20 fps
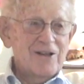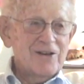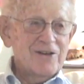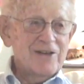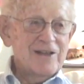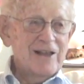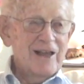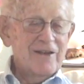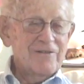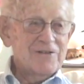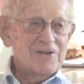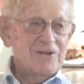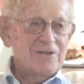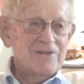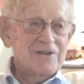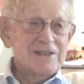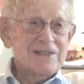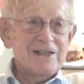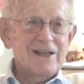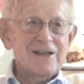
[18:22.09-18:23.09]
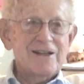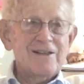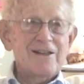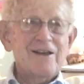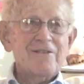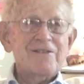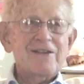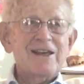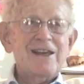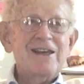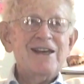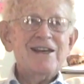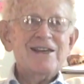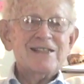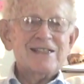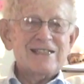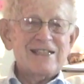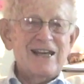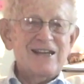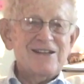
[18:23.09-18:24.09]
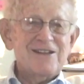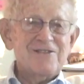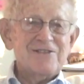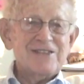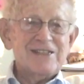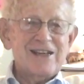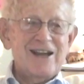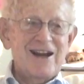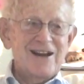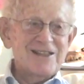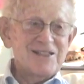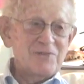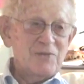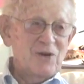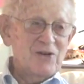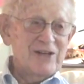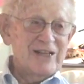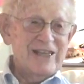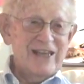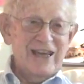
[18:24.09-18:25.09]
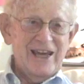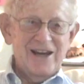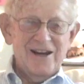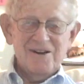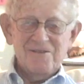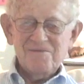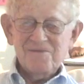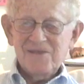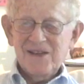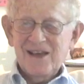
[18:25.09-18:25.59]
the good leftovers and a lovely scent of cigar smoke in the air.